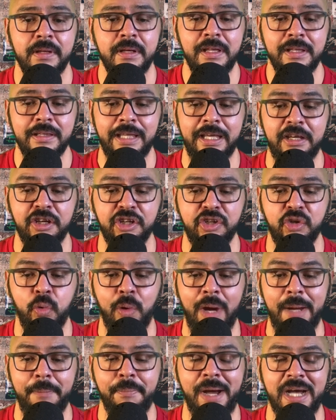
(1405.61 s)
They could
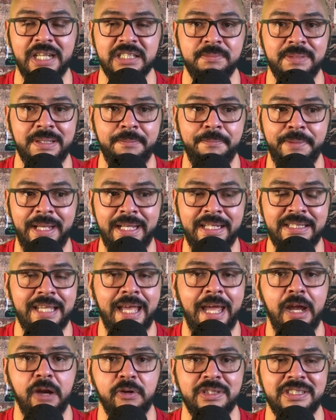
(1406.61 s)
quite possibly be
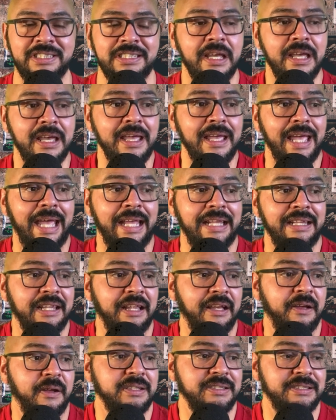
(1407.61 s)
terrorists, and the
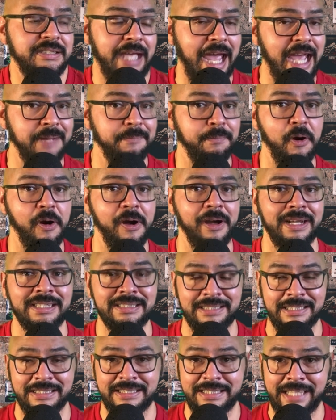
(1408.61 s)
sad part is, the
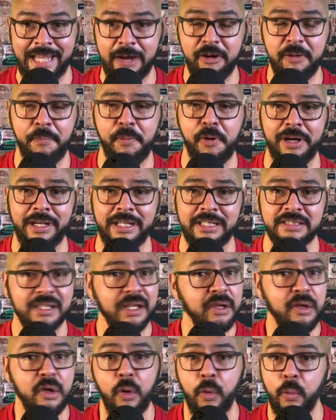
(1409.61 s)
scary part is,
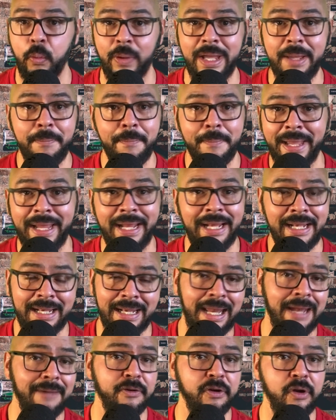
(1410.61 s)
we may
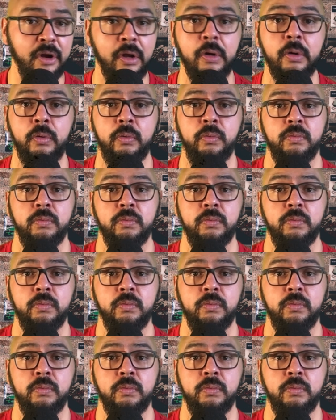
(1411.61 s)
never know,